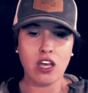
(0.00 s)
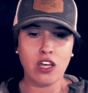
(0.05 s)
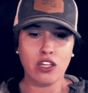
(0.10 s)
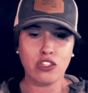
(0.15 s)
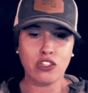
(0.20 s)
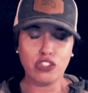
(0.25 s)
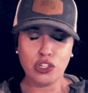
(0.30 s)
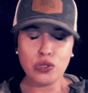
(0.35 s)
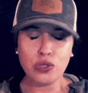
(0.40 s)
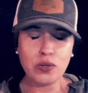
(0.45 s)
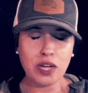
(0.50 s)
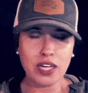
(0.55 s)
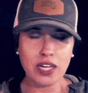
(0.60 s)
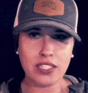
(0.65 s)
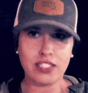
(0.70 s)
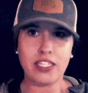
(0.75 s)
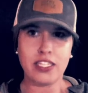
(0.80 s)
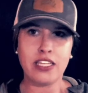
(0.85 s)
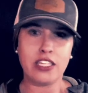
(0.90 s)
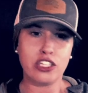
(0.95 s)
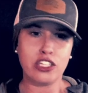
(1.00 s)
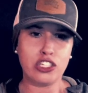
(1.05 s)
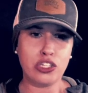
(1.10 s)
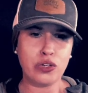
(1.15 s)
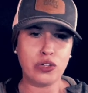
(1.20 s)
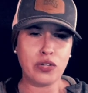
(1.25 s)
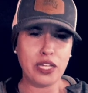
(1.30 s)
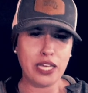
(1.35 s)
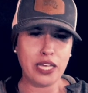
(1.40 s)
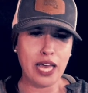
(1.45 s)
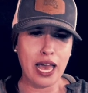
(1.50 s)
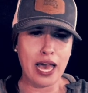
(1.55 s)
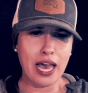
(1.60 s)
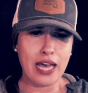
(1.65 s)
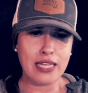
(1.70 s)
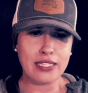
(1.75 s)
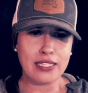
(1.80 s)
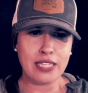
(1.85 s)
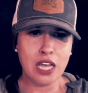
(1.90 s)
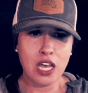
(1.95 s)
do not see the shooting
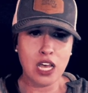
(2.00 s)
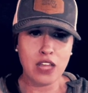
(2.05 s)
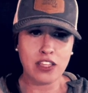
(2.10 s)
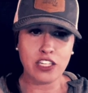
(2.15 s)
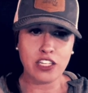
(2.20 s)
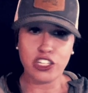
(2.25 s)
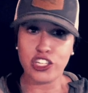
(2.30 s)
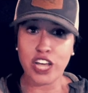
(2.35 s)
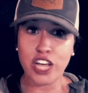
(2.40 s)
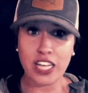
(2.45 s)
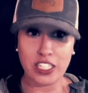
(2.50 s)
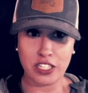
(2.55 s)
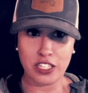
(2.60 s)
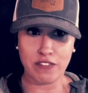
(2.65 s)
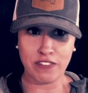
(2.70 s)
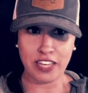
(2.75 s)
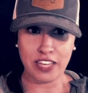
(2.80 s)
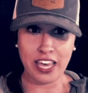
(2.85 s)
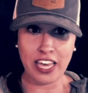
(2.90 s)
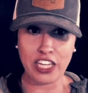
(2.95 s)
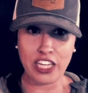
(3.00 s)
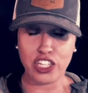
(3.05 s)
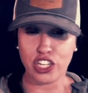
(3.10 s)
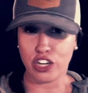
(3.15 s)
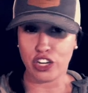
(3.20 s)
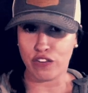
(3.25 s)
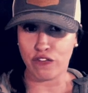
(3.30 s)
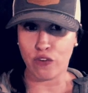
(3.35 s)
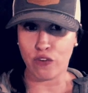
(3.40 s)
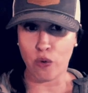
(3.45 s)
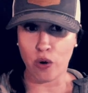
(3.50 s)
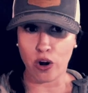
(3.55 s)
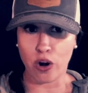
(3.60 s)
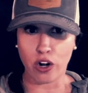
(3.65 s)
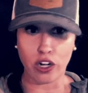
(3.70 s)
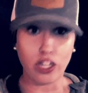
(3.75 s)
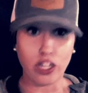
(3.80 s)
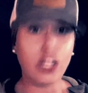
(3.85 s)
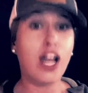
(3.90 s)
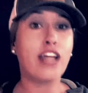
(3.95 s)
as the justification for
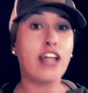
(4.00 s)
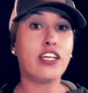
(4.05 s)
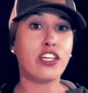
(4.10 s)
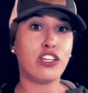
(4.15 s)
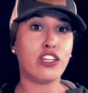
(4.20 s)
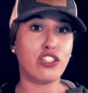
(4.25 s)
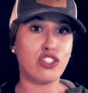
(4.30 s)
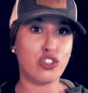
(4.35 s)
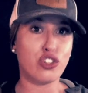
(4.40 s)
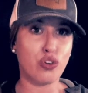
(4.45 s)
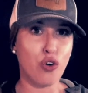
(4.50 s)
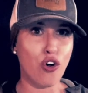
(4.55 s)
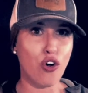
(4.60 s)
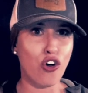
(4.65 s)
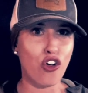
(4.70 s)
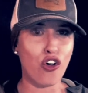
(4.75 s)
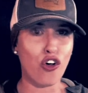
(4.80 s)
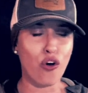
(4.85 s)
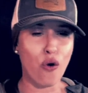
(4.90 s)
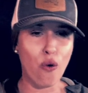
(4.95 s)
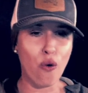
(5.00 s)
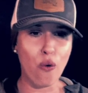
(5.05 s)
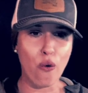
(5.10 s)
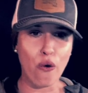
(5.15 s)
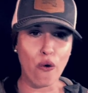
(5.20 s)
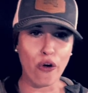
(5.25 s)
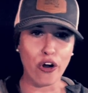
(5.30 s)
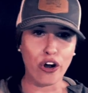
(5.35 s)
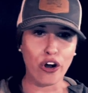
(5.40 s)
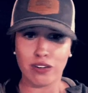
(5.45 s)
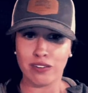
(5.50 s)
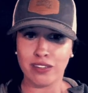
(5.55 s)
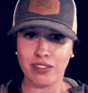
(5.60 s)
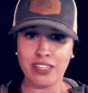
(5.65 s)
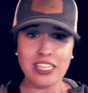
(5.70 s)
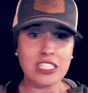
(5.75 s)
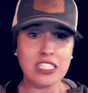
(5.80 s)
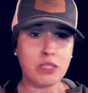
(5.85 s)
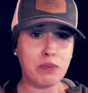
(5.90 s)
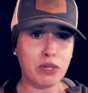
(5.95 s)
gun control or
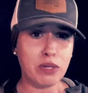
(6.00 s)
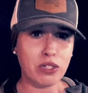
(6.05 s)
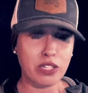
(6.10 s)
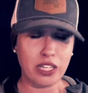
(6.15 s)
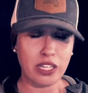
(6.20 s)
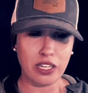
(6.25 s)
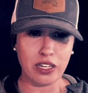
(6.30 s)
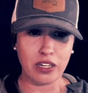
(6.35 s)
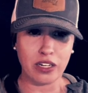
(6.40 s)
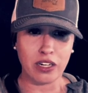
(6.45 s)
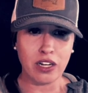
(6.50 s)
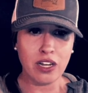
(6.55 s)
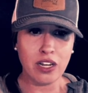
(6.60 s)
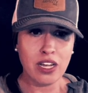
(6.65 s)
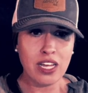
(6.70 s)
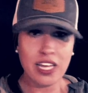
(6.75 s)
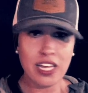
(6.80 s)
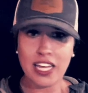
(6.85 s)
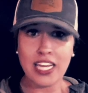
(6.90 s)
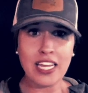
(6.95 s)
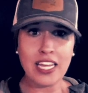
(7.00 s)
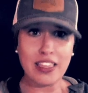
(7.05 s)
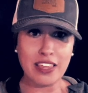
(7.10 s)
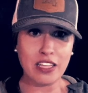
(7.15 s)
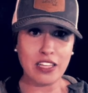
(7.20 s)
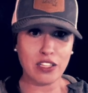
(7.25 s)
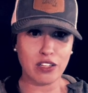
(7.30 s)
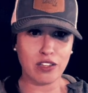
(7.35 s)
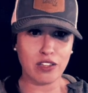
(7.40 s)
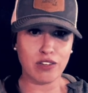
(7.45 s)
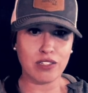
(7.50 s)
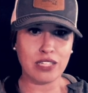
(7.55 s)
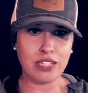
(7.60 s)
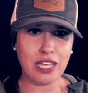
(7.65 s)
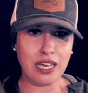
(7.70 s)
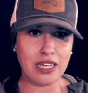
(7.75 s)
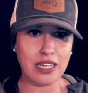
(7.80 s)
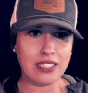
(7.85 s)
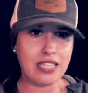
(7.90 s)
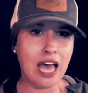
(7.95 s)
list building or anything along those
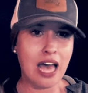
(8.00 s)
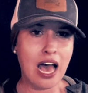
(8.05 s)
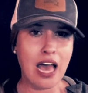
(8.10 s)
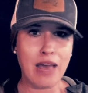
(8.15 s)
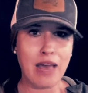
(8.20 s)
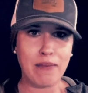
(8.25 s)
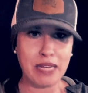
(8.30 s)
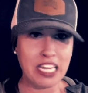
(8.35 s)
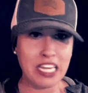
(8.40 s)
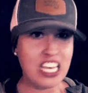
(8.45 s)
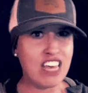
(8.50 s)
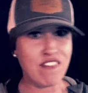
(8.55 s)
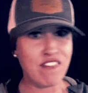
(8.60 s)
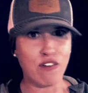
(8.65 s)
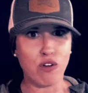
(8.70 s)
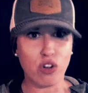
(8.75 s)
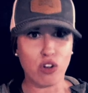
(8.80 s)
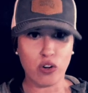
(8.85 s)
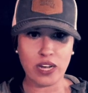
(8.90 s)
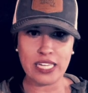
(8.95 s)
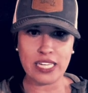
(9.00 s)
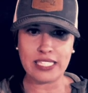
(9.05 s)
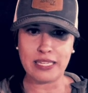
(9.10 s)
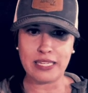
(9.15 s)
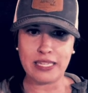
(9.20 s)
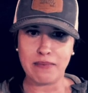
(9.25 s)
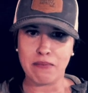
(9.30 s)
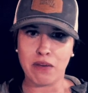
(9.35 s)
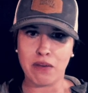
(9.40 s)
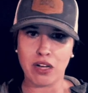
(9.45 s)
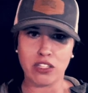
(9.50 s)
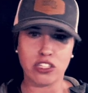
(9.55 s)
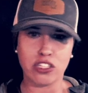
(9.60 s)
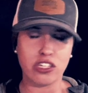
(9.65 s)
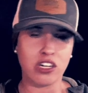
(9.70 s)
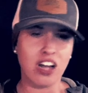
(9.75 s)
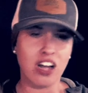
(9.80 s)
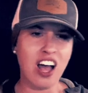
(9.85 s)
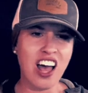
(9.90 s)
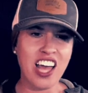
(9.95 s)
lines, I am an evil, crazy monster,
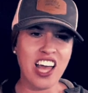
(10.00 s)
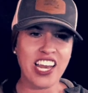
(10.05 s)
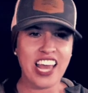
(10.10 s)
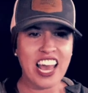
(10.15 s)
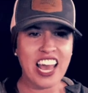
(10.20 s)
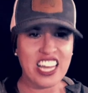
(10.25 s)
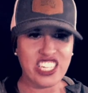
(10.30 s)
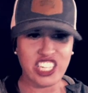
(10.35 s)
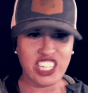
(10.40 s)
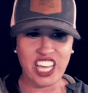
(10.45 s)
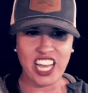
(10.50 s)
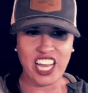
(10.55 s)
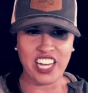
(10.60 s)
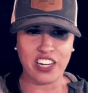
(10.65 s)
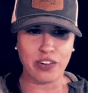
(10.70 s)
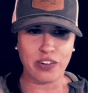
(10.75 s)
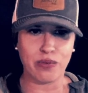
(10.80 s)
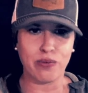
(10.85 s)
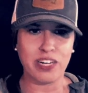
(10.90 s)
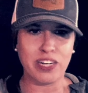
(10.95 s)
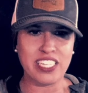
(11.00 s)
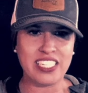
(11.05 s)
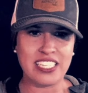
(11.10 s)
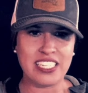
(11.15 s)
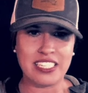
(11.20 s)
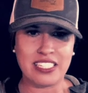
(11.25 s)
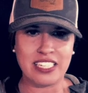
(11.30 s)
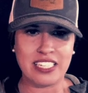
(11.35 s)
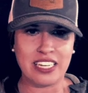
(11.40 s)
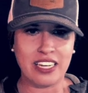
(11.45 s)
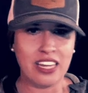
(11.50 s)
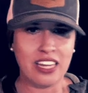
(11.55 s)
uneducated, racist. And